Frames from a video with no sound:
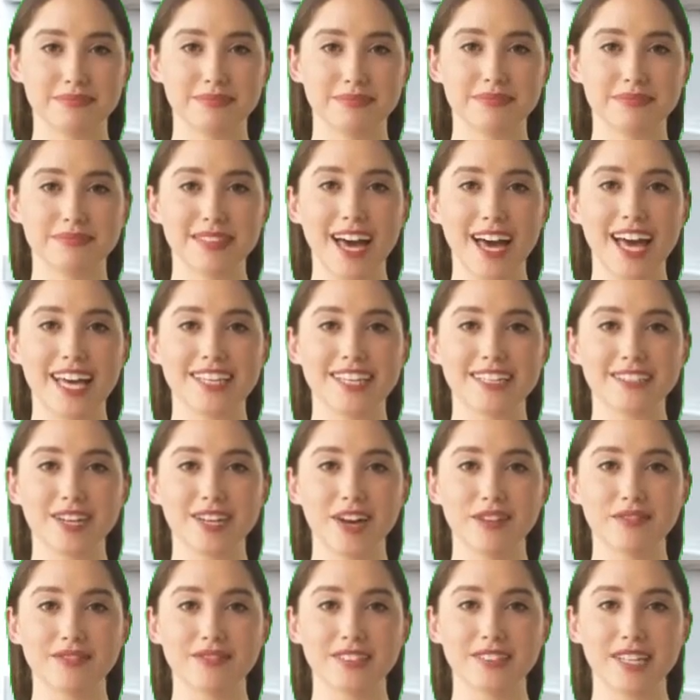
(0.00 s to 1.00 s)
close to
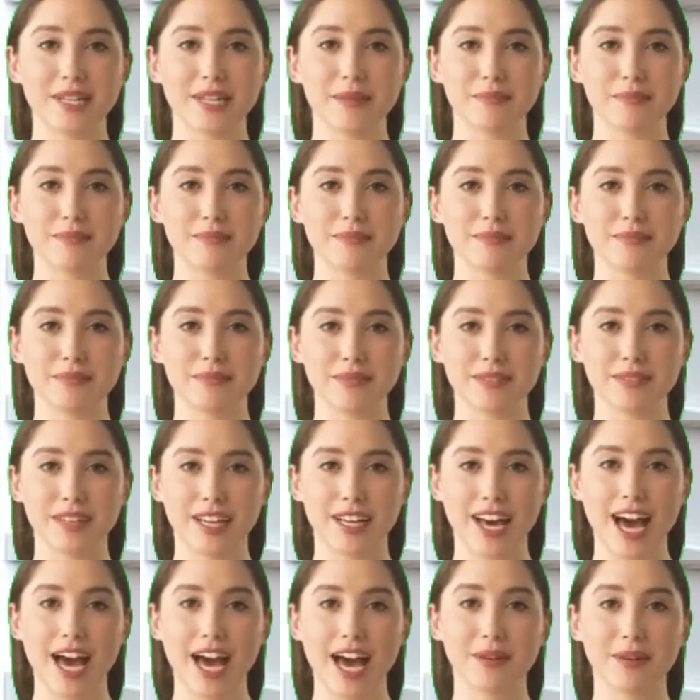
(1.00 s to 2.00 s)
very nice restaurants and
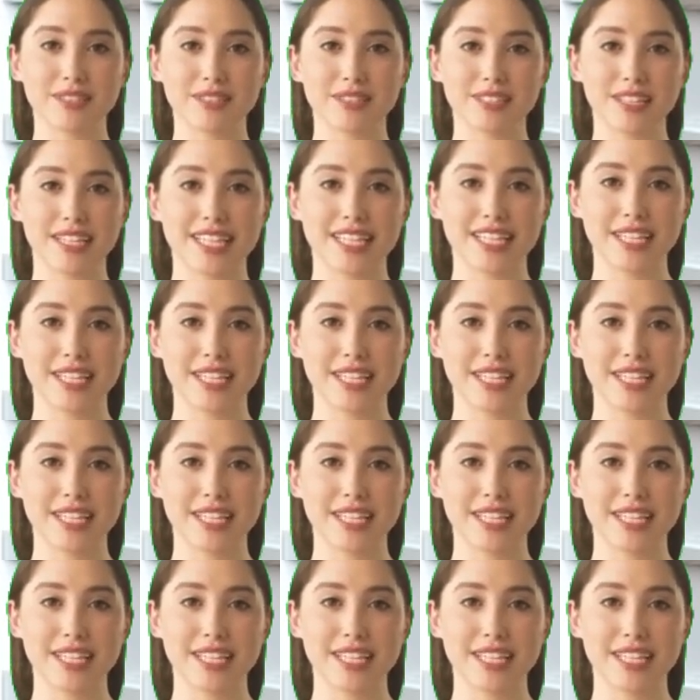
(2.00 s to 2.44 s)
only 15